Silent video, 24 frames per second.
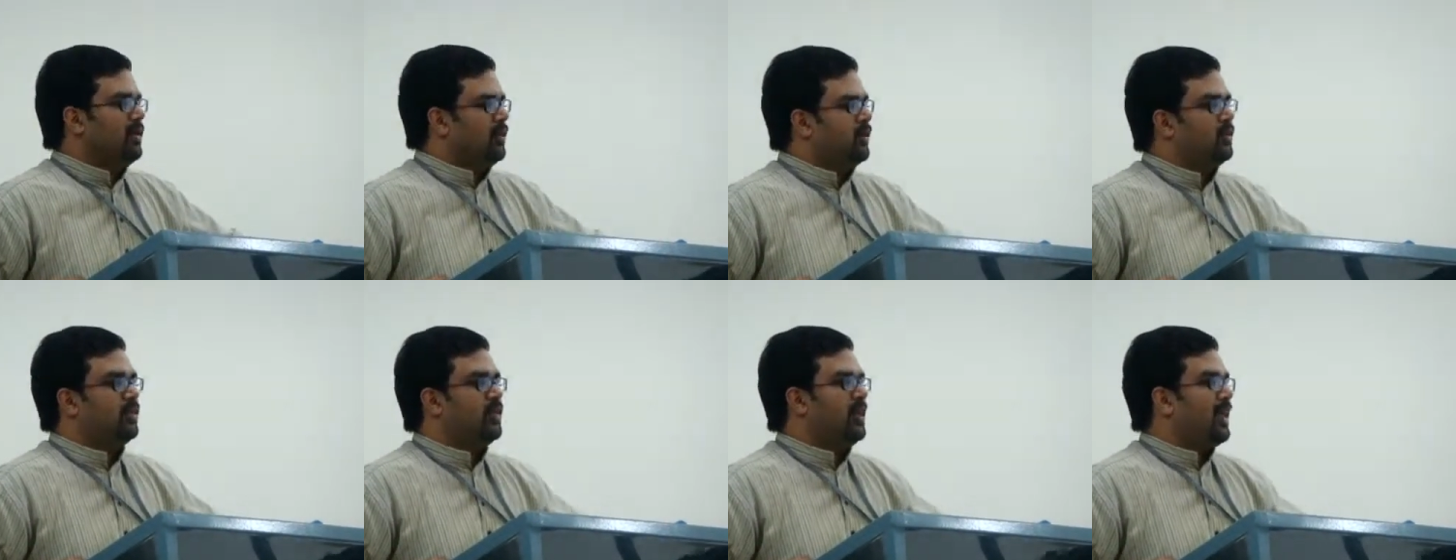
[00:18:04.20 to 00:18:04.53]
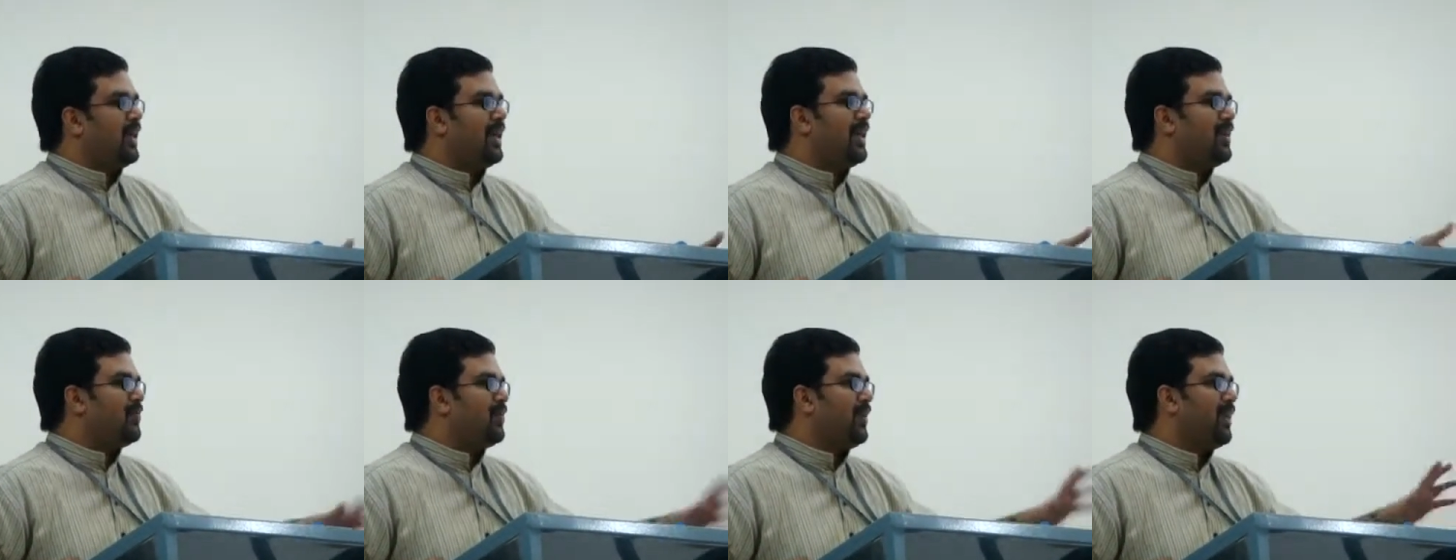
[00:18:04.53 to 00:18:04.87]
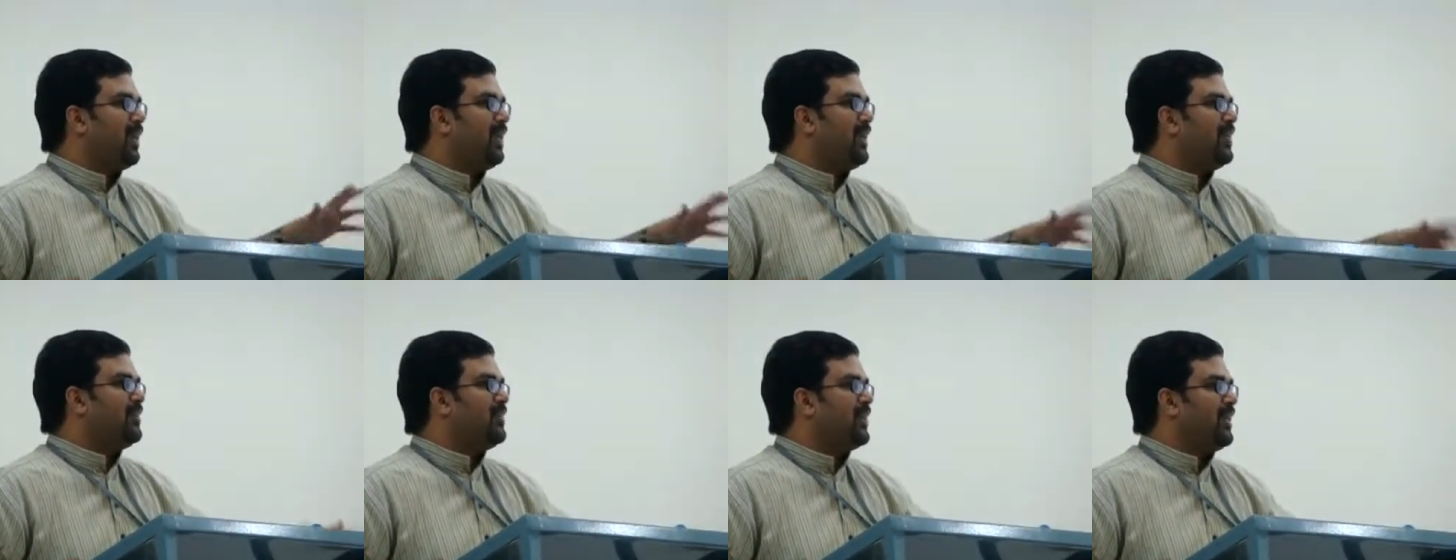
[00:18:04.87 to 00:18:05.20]
This is again
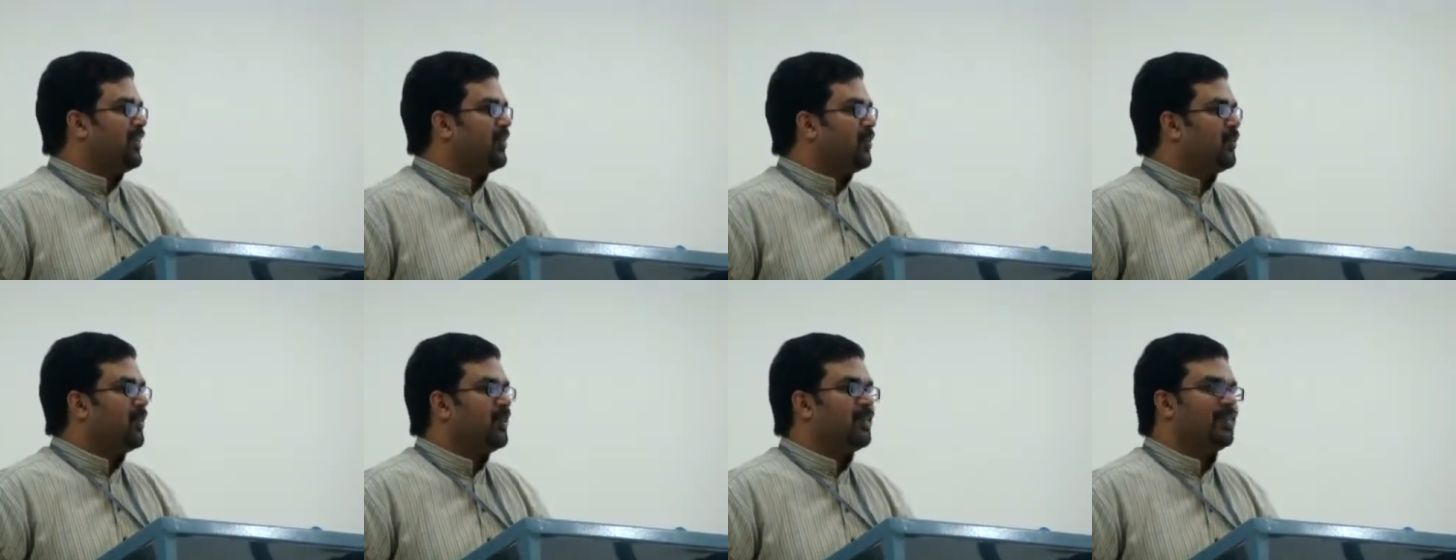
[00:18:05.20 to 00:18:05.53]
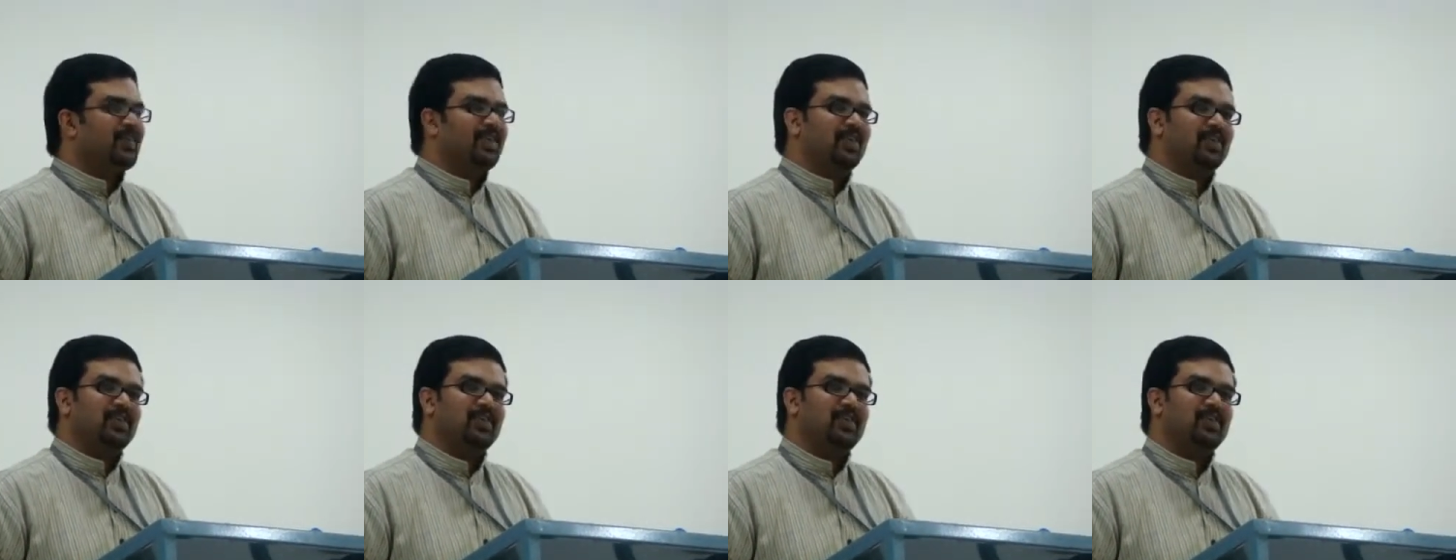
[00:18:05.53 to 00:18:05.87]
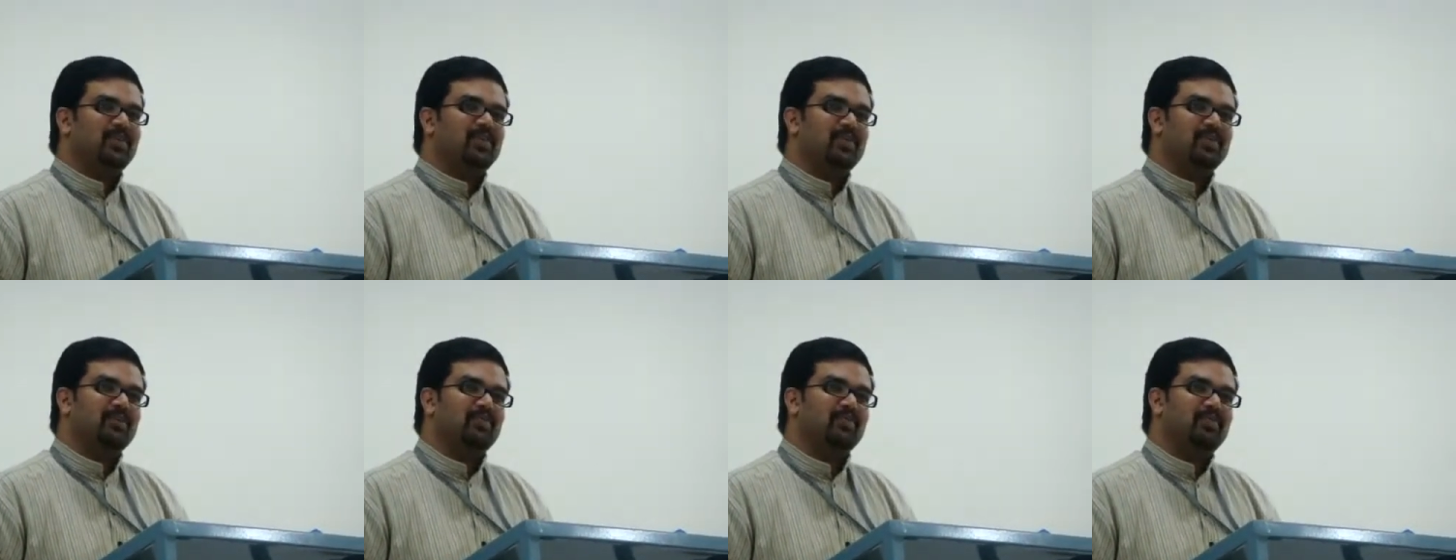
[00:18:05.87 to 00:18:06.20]
very easy to discuss.
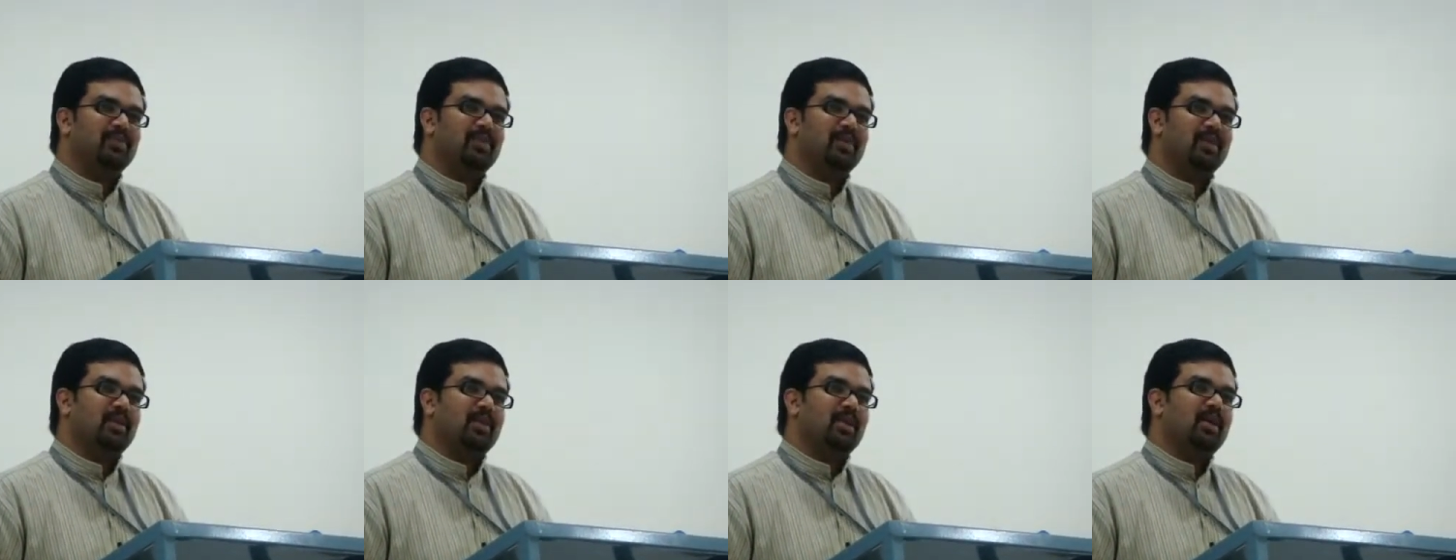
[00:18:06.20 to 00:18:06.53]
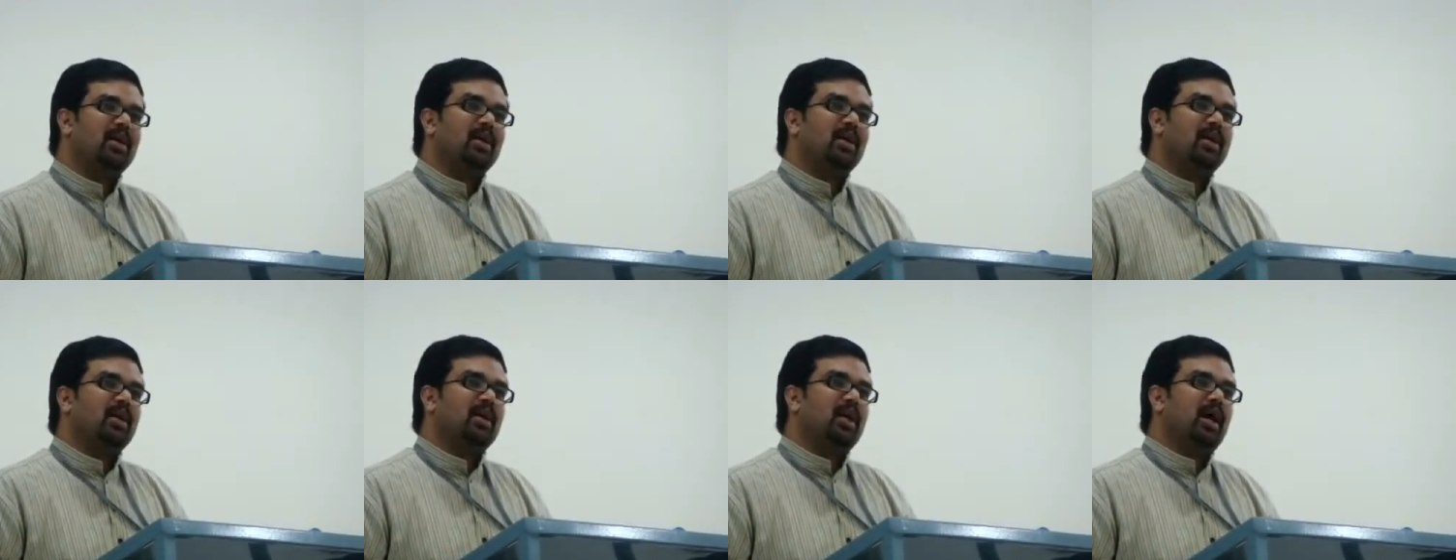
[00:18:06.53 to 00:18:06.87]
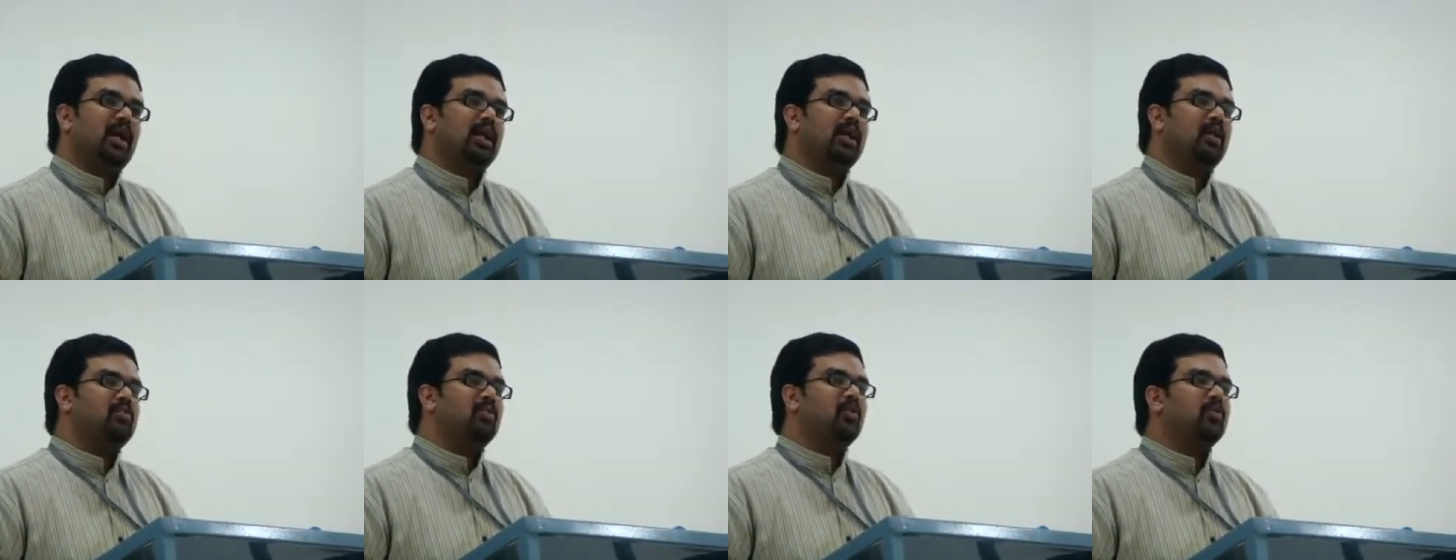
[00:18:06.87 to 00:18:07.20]

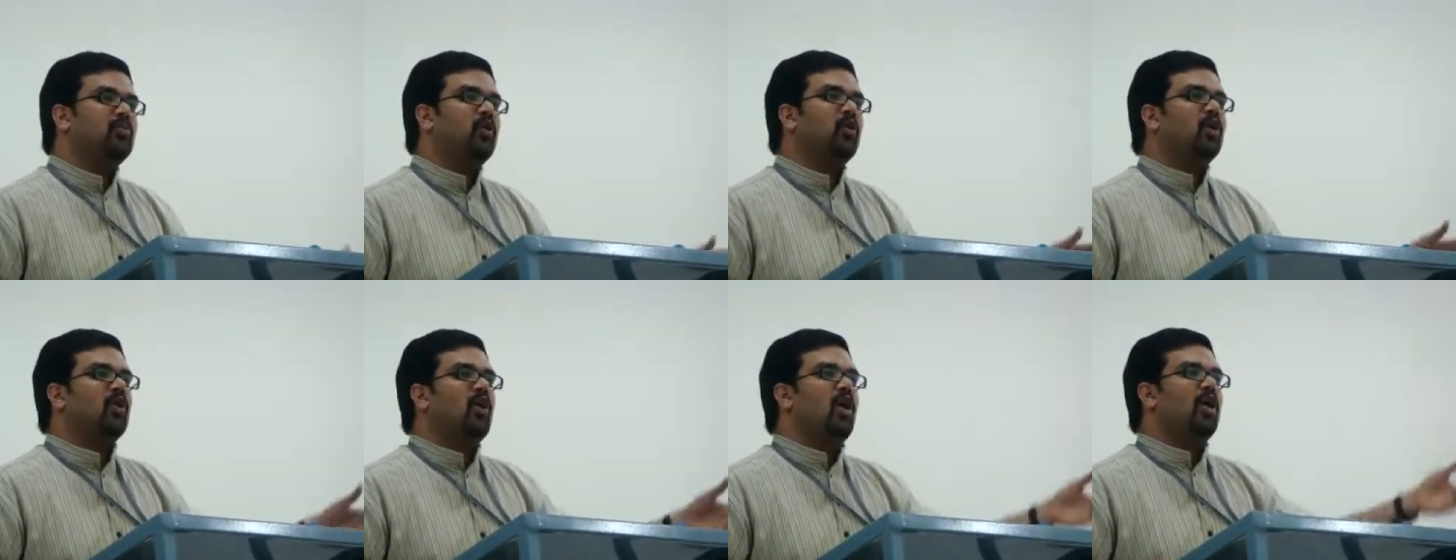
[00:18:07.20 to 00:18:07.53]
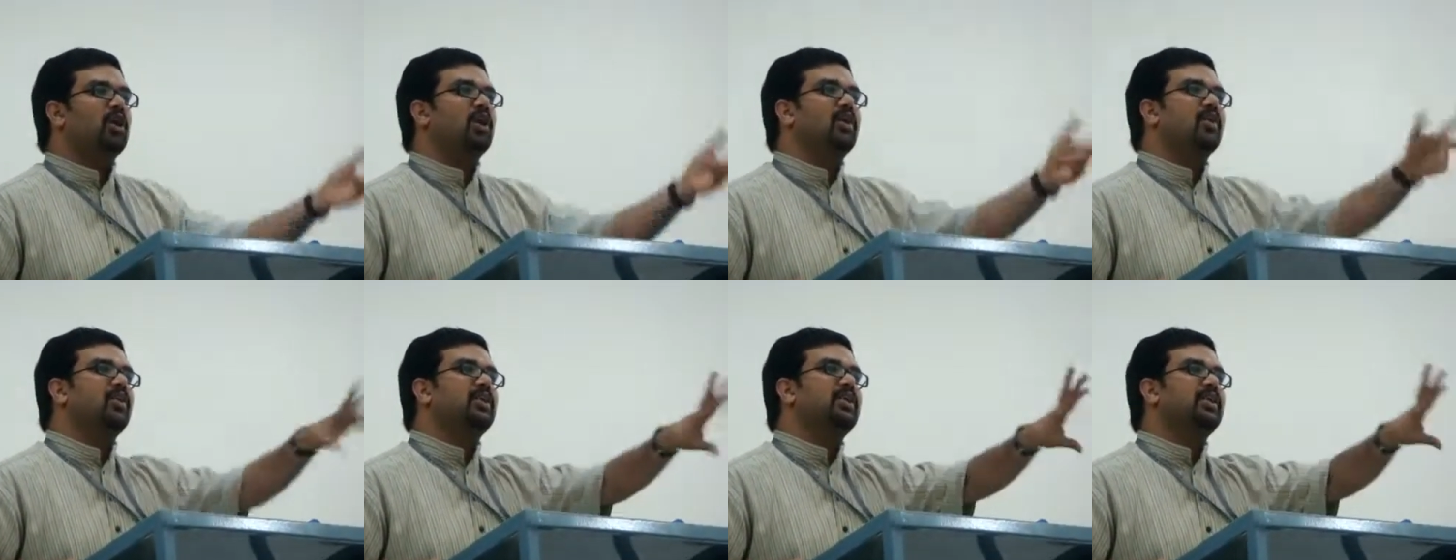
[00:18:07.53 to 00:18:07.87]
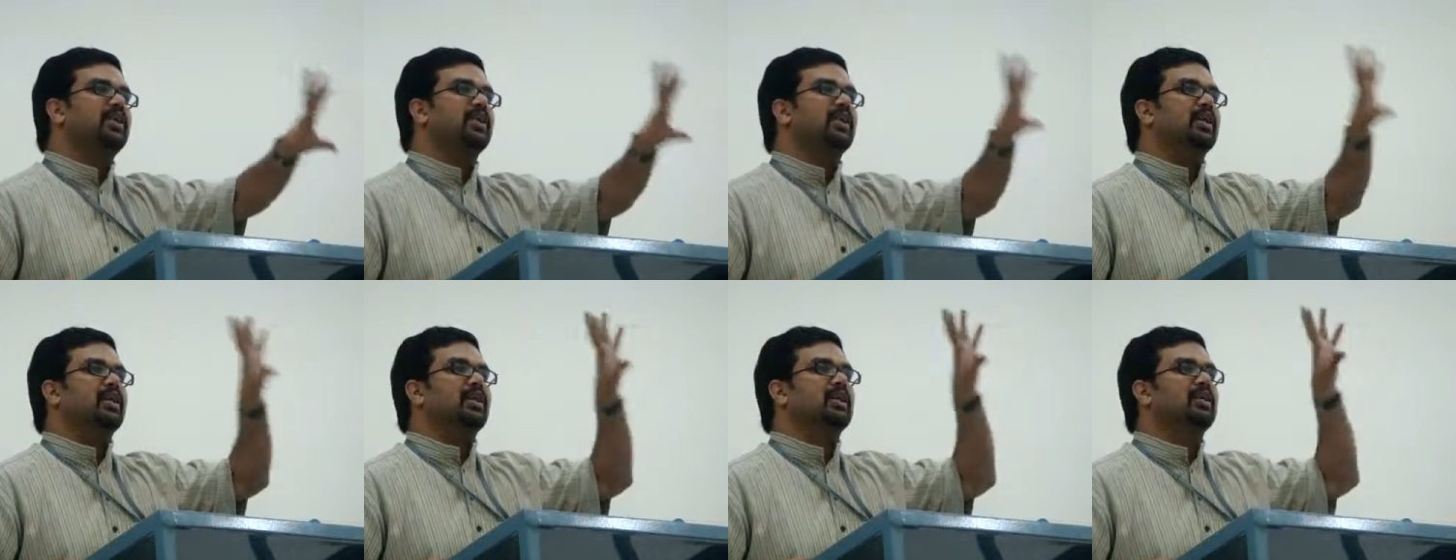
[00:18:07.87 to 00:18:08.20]
I'll come to more
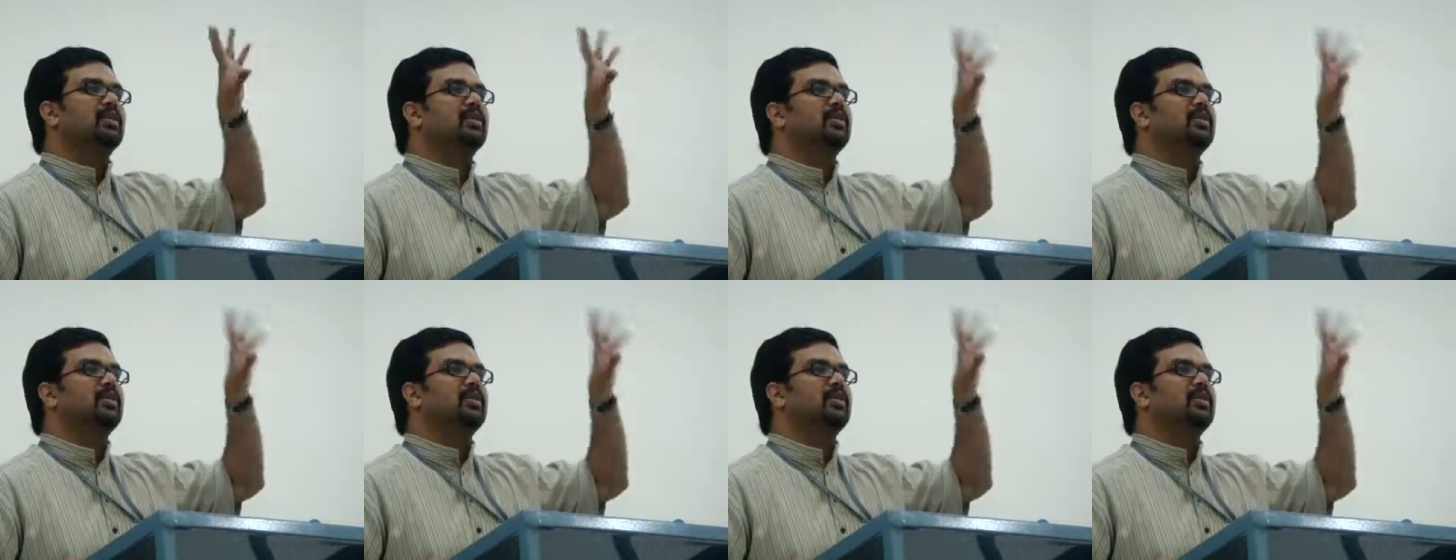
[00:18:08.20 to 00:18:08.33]
controversial